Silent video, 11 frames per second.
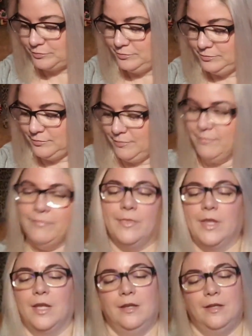
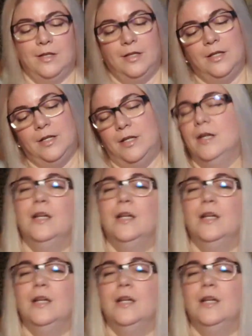[no speech]